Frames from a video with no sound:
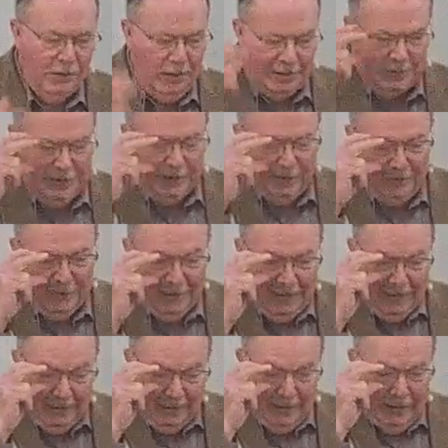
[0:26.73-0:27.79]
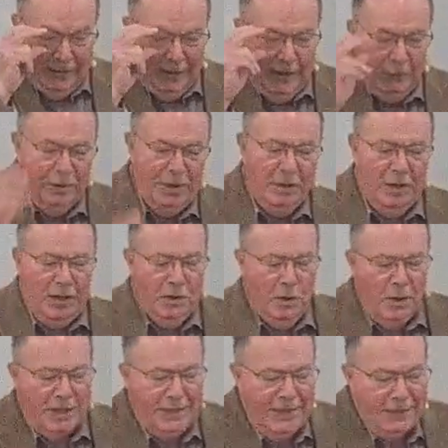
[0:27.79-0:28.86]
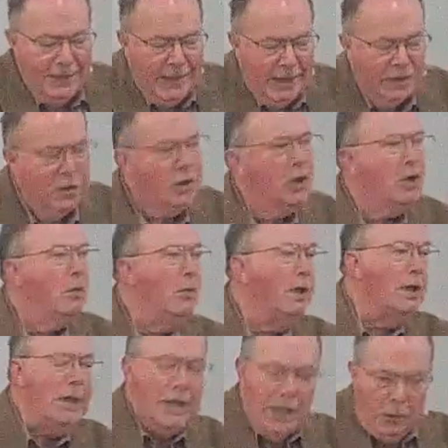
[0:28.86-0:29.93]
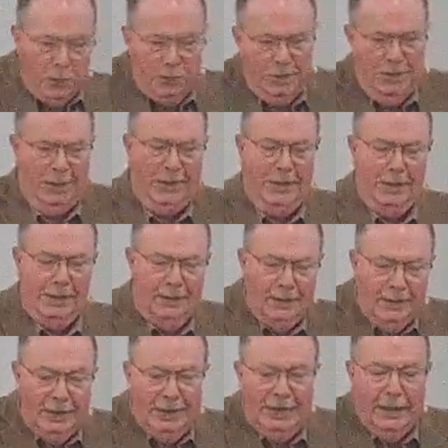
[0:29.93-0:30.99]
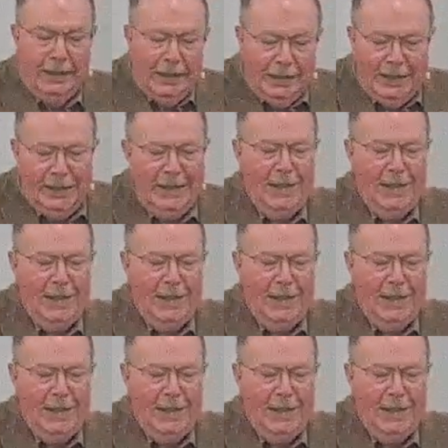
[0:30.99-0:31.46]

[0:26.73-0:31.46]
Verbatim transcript: address it. I want to address a textual note. In the